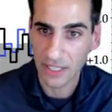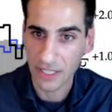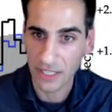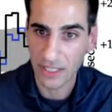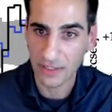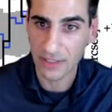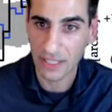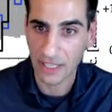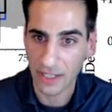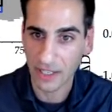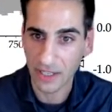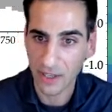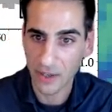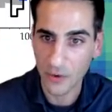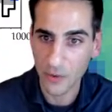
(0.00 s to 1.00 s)
and then
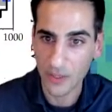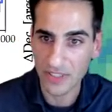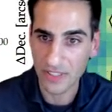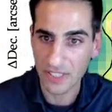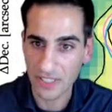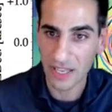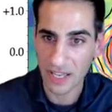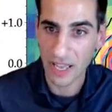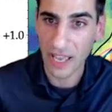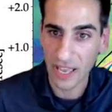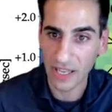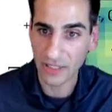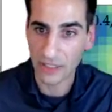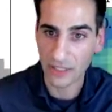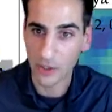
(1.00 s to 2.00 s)
we see a
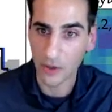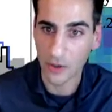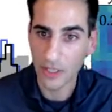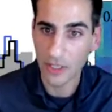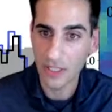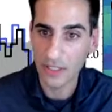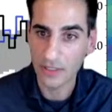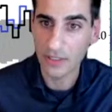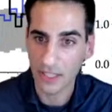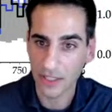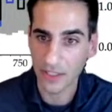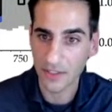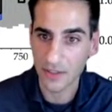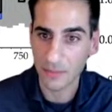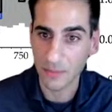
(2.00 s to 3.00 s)
halo that
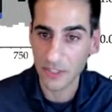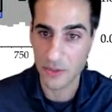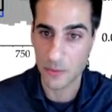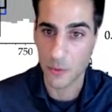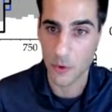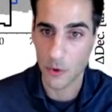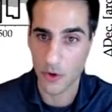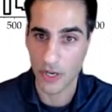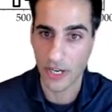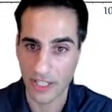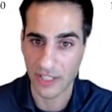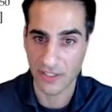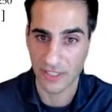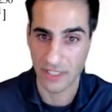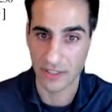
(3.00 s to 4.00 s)
is much more
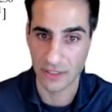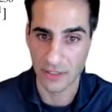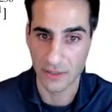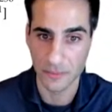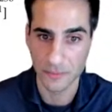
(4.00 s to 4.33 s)
extended.